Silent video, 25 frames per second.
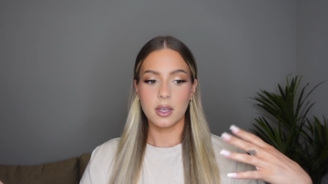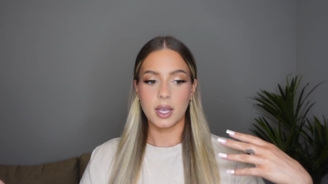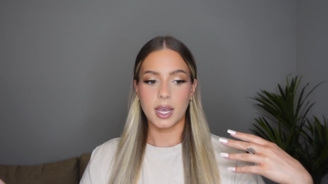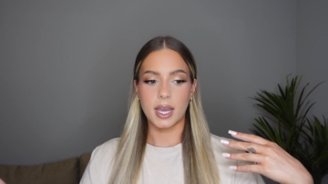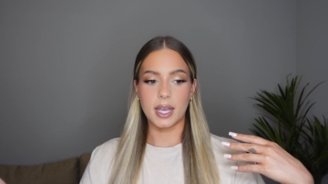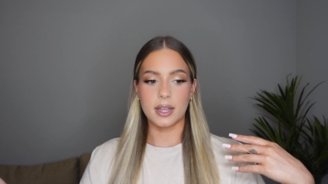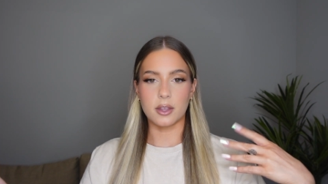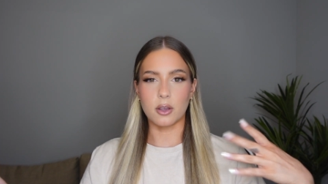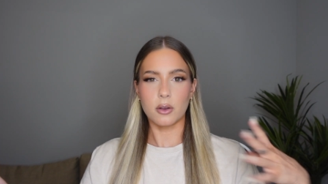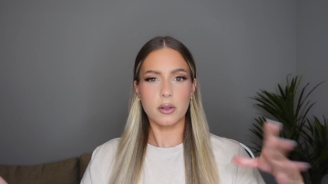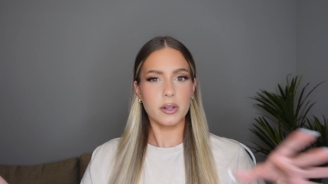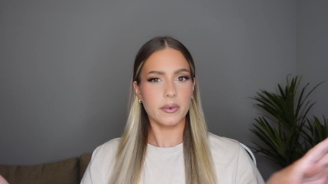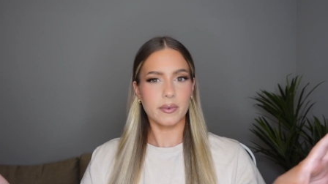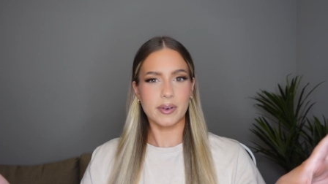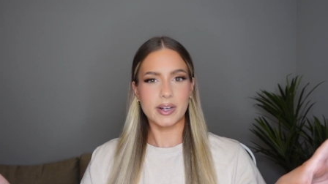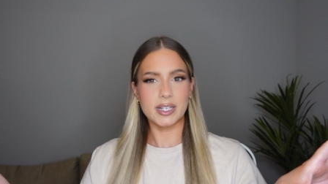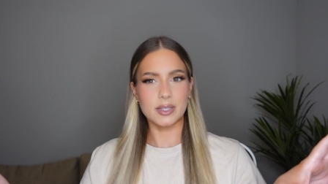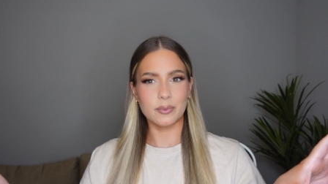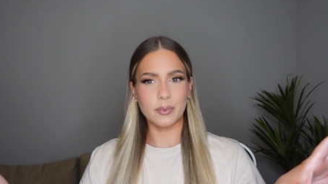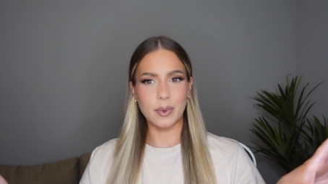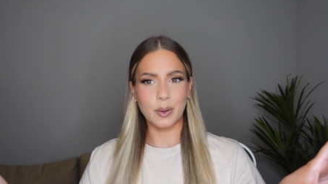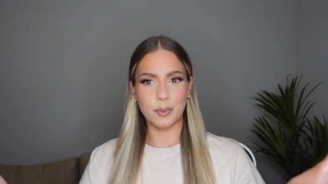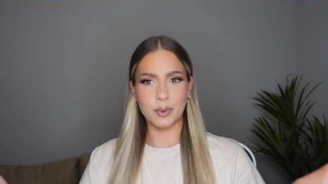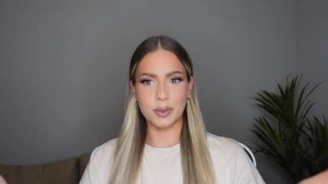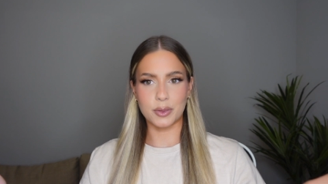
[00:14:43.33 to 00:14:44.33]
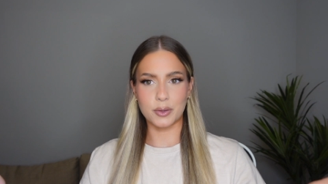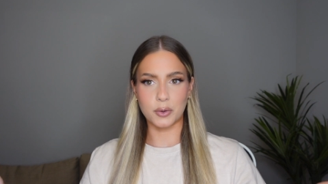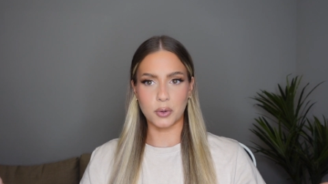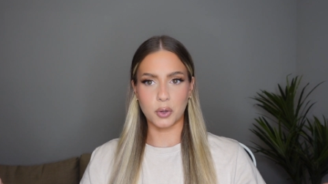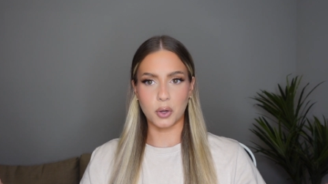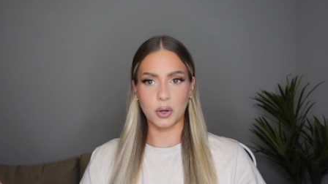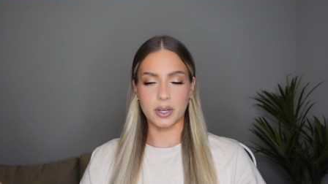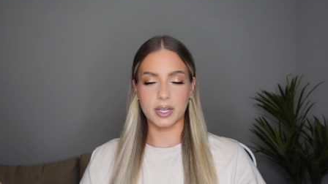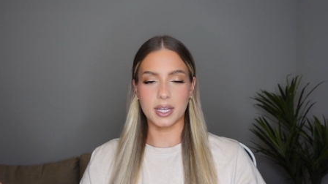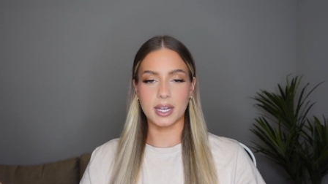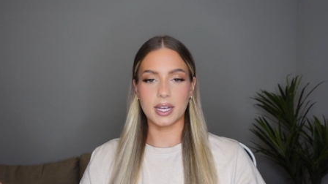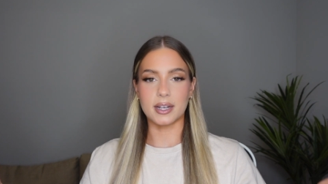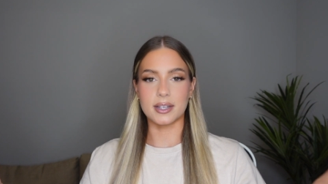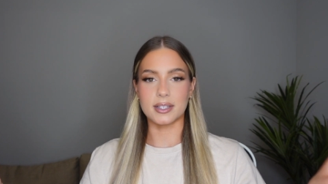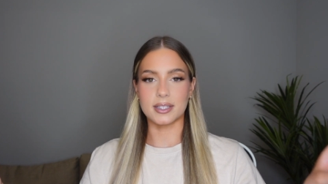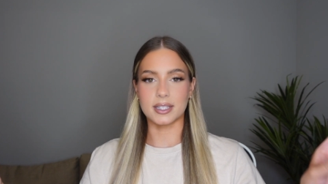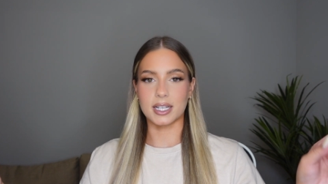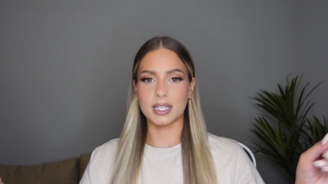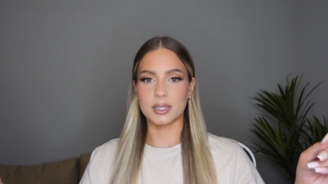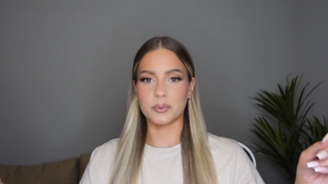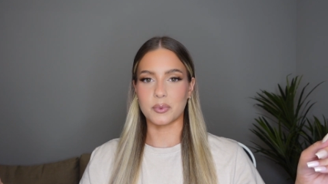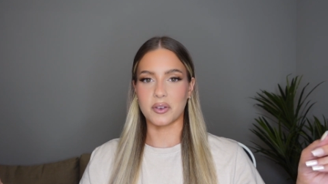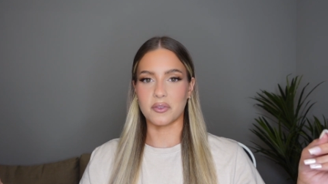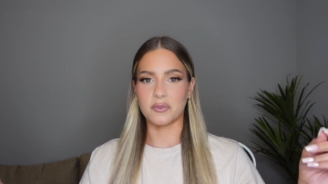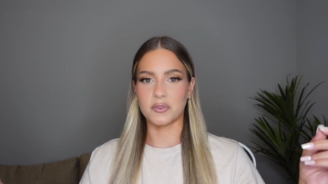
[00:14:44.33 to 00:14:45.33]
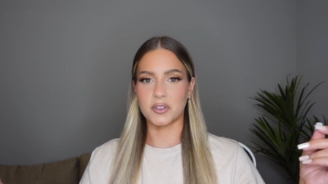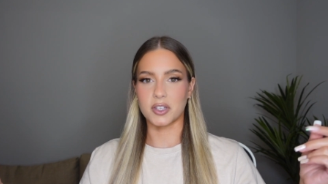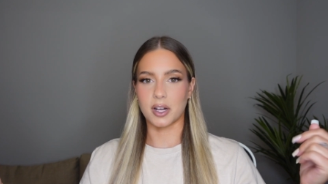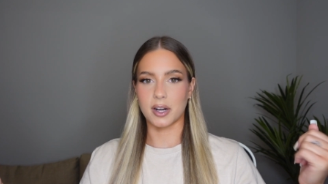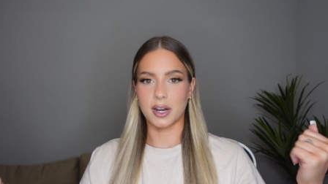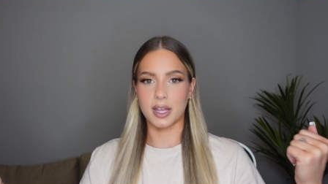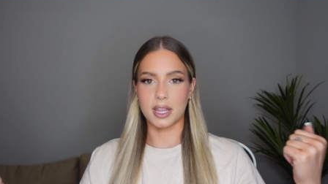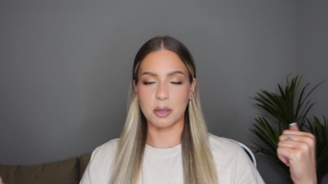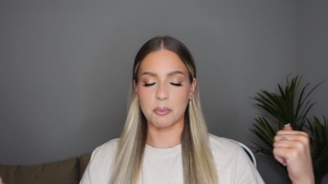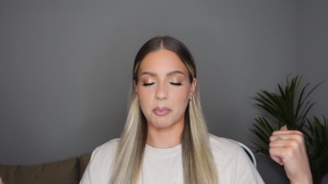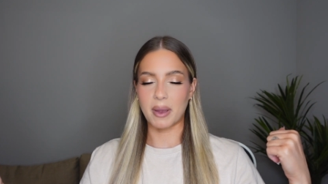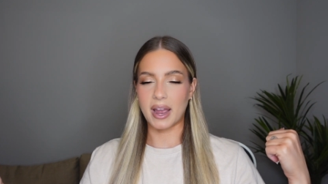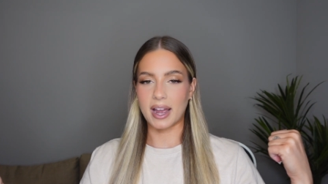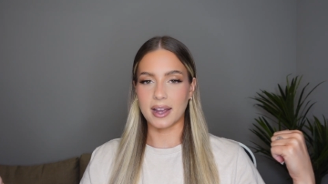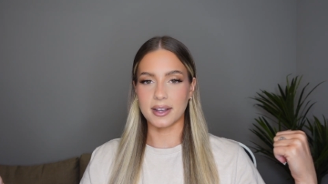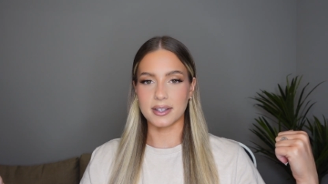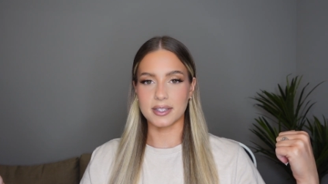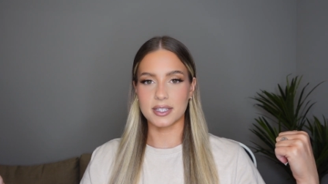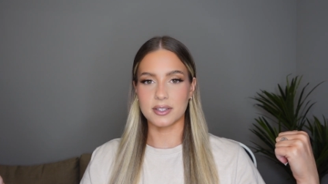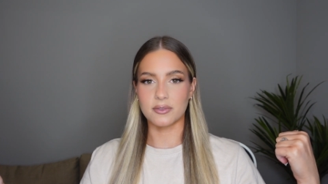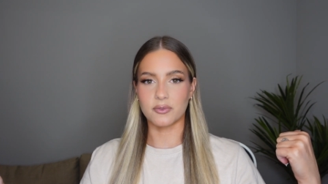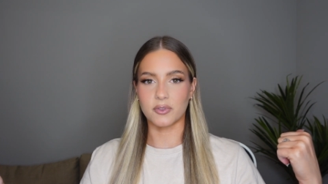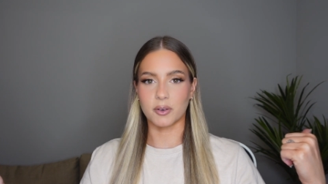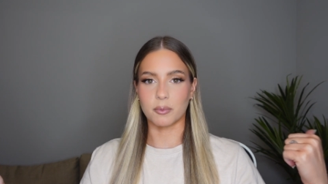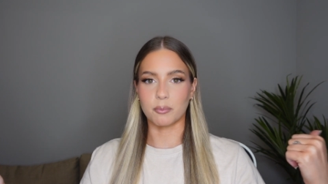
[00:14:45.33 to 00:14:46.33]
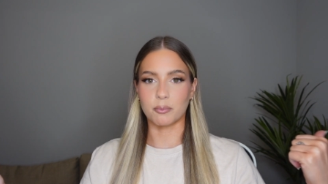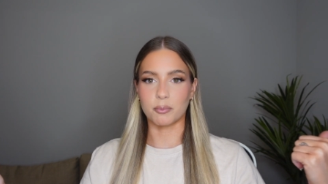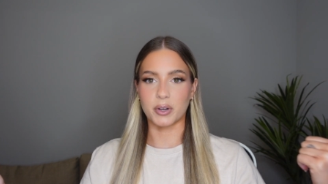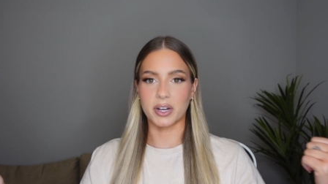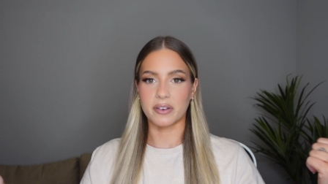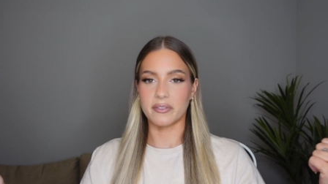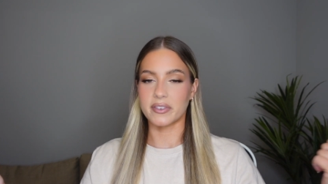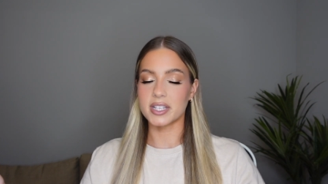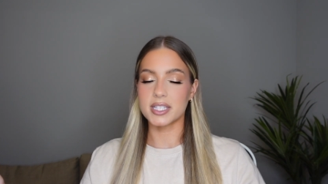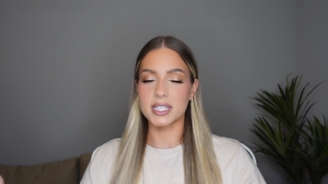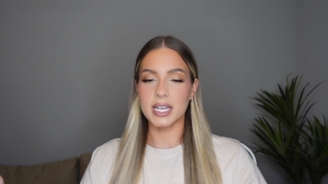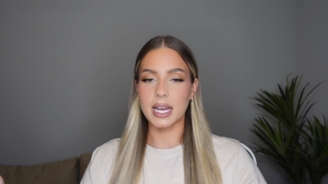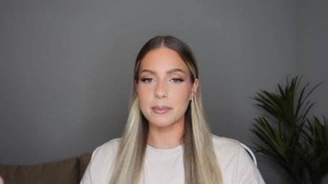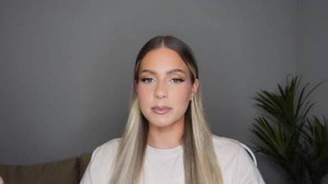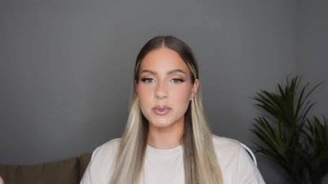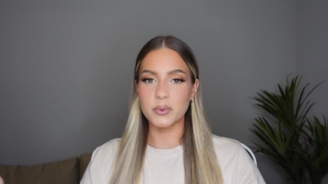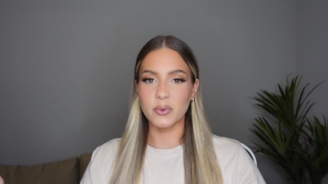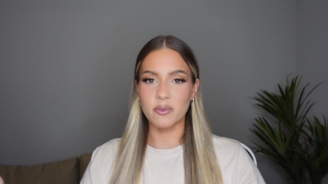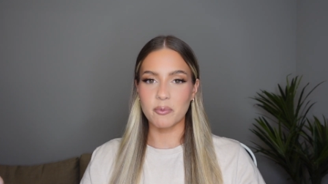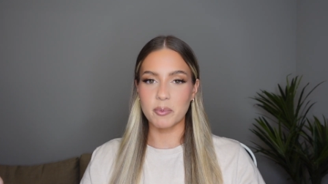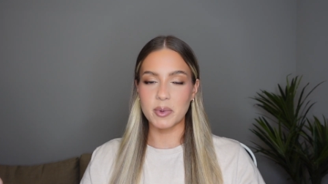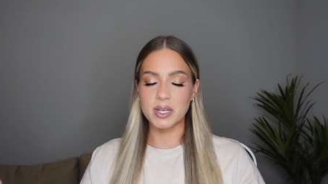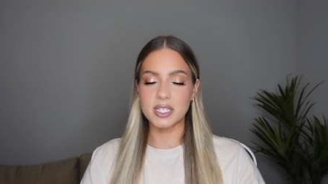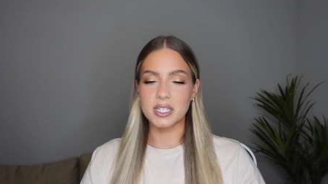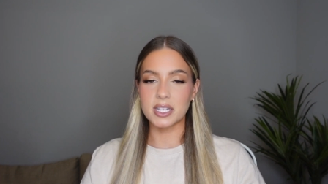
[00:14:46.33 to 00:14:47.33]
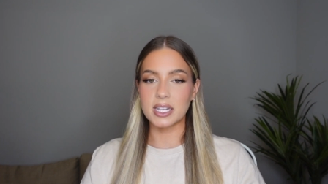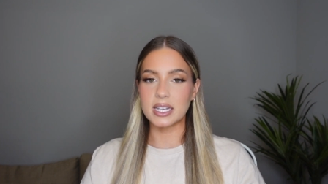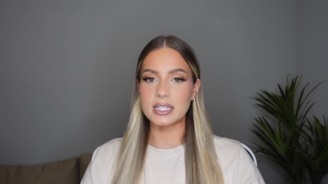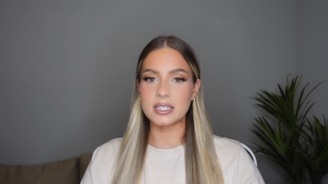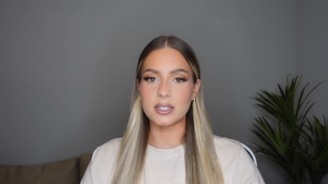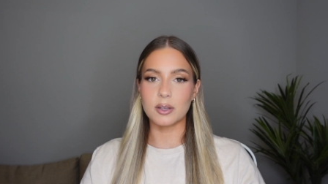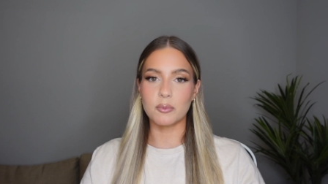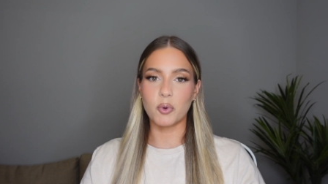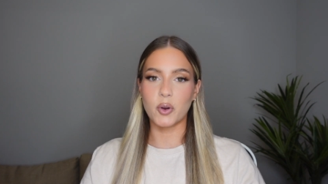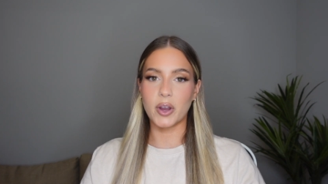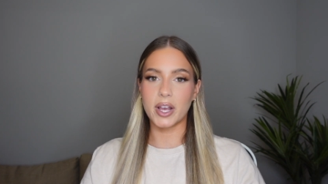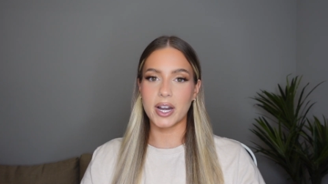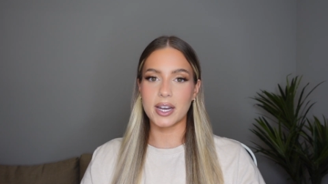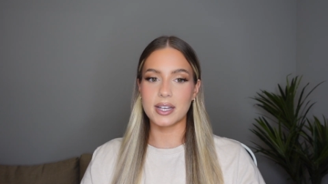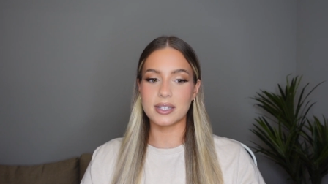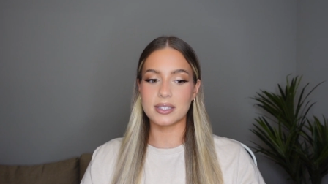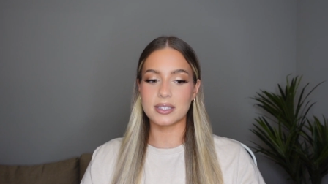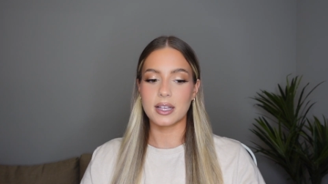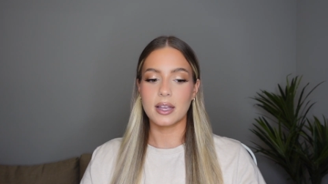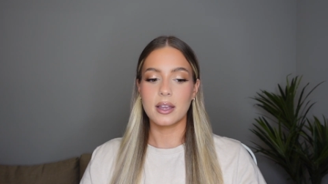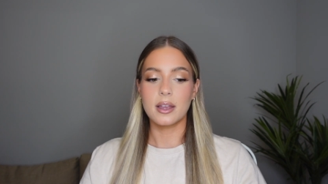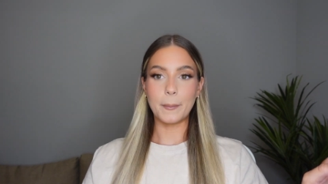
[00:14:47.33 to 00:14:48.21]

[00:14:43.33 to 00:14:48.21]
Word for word: And the only reason we went through Joaquin is because we've done it in the past from previous times we've been to Isla Mujeres.